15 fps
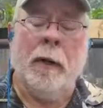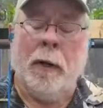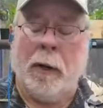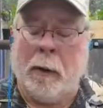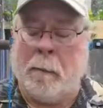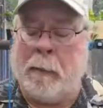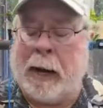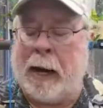
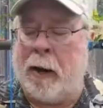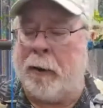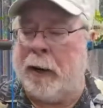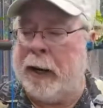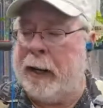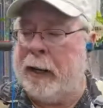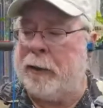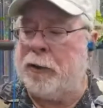about
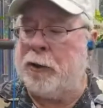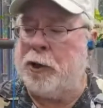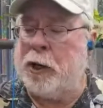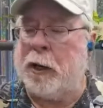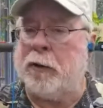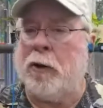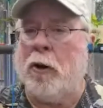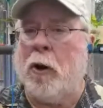is
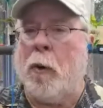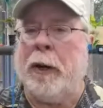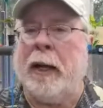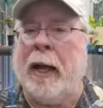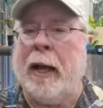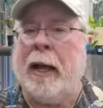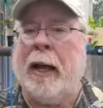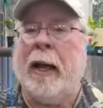just going
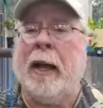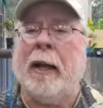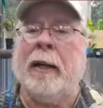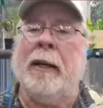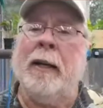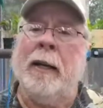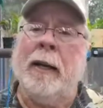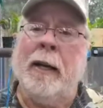
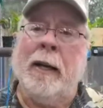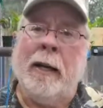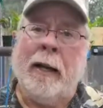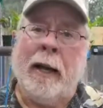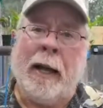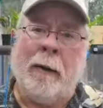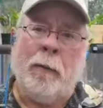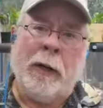ahead
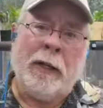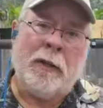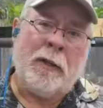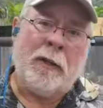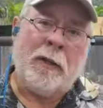and we